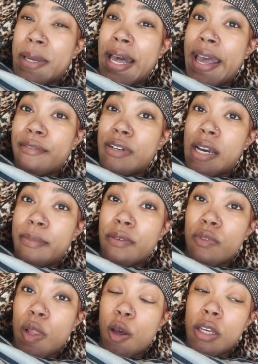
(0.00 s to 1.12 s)
I have not been
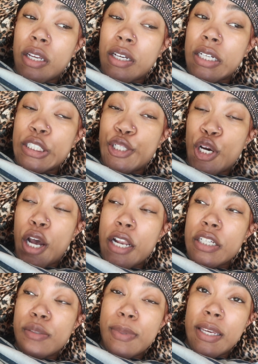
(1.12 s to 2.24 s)
vlogging because y'all, I've
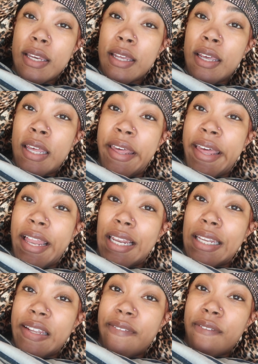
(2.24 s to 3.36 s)
just been
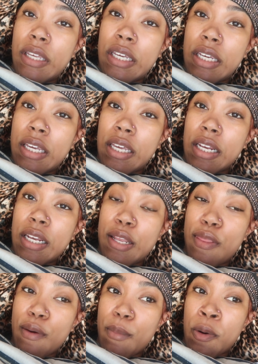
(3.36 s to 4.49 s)
living in
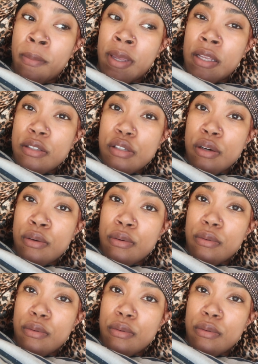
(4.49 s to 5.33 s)
the moment. So